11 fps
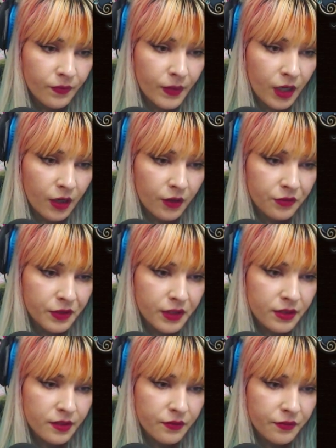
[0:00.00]

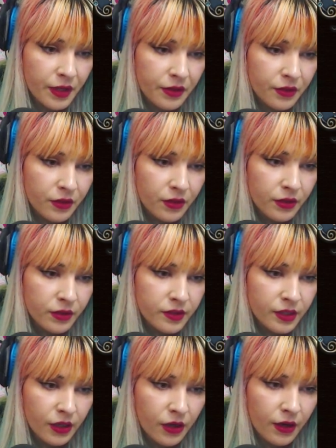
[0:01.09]
Office, feather,
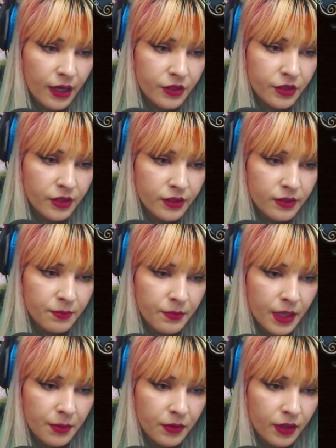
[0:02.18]
cigar ashes,
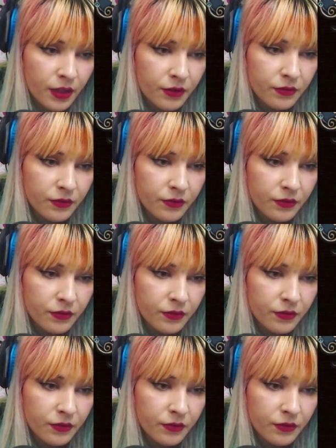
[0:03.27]
paper knife.